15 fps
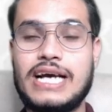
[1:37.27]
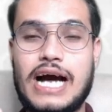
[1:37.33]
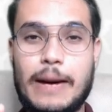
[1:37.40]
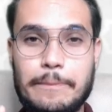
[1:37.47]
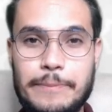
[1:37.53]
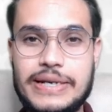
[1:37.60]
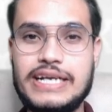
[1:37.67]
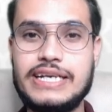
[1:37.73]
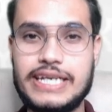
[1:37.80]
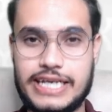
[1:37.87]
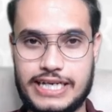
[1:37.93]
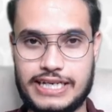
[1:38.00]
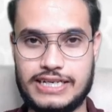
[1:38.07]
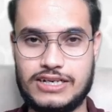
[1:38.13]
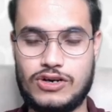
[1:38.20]
a
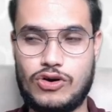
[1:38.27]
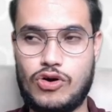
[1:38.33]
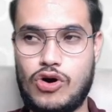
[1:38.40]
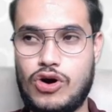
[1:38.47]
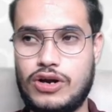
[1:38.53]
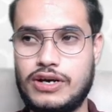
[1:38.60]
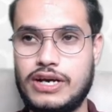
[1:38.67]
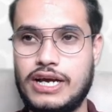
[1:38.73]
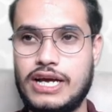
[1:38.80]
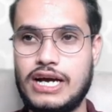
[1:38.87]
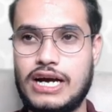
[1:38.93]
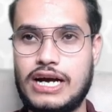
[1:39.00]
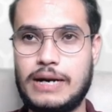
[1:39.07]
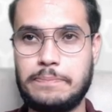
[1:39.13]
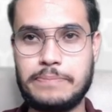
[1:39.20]
building or
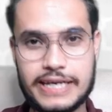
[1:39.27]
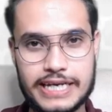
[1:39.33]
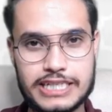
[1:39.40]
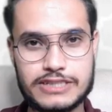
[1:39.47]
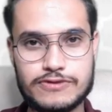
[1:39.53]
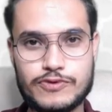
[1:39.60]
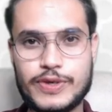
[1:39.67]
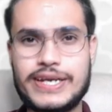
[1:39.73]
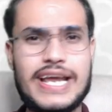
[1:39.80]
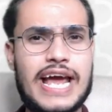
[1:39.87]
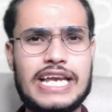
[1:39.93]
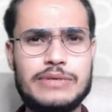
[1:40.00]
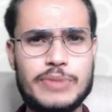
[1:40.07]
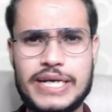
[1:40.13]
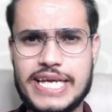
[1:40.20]
a place where
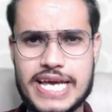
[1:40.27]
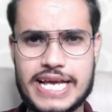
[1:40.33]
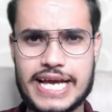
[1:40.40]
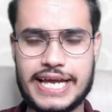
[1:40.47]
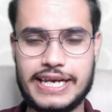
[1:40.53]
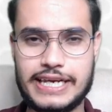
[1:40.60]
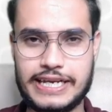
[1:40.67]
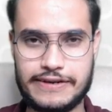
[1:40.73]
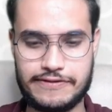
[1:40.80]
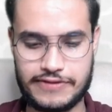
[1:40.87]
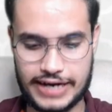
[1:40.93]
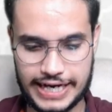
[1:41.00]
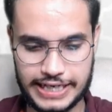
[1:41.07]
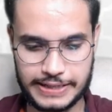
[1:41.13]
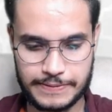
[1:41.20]
anybody can live,
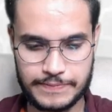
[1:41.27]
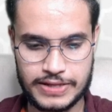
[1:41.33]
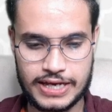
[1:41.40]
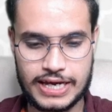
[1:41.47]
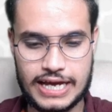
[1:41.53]
right?